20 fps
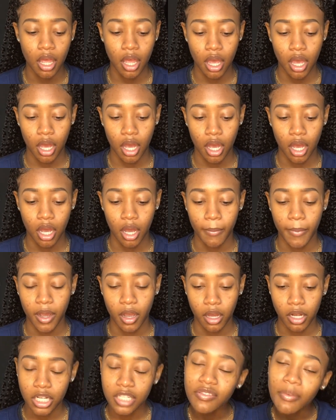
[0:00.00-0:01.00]
I
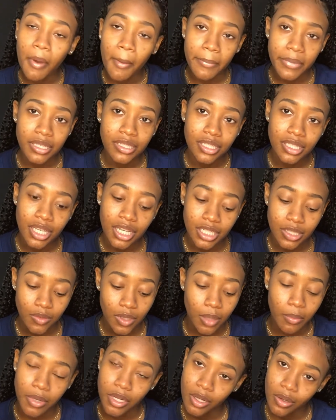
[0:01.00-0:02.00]
got this one business as
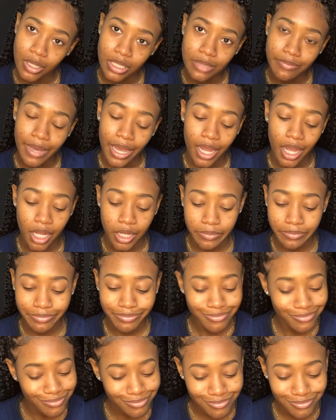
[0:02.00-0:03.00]
well, but now it's mine.
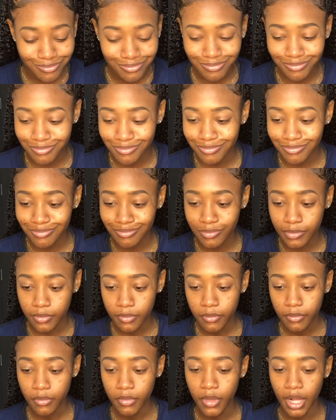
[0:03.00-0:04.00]

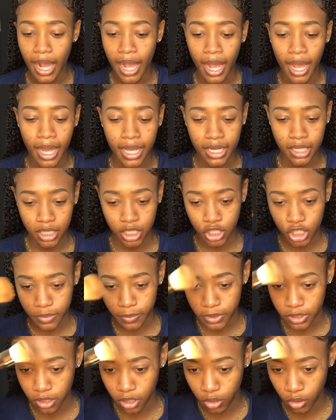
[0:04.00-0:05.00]
And you just
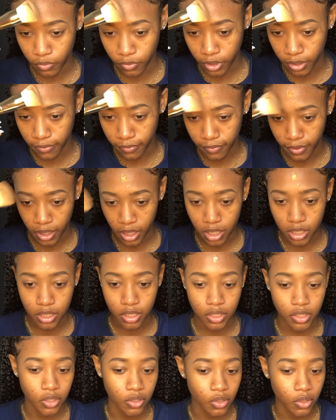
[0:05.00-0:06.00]
put it all over your face,
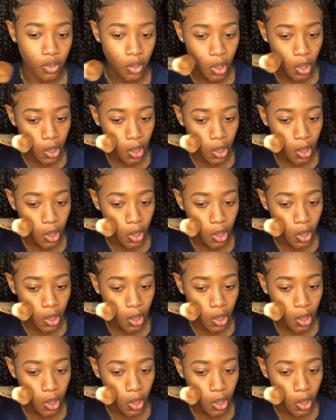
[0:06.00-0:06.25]
so